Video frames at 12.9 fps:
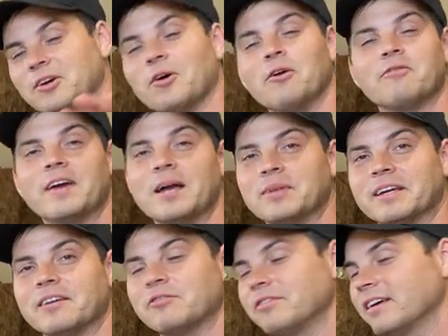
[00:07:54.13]
your whole
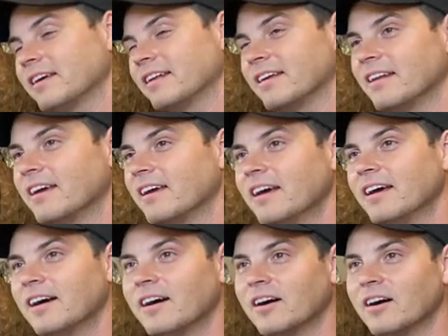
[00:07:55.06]
family could fit in it.
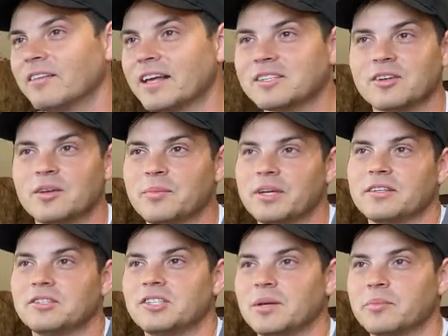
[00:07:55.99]
That's going to be
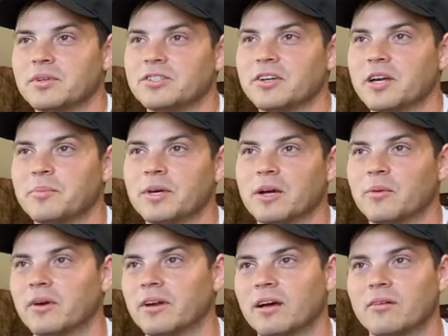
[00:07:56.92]
the cheapest. You could
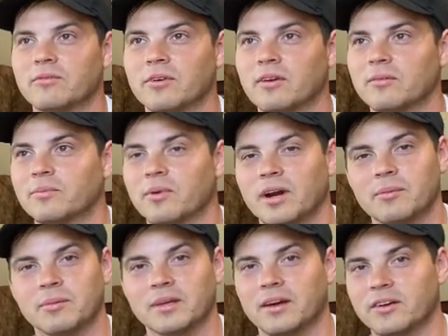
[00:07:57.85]
pick one up for
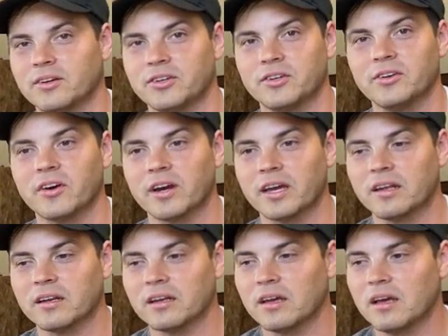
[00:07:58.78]
probably under
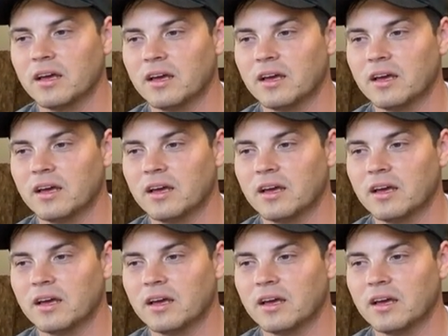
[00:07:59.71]
$2,000.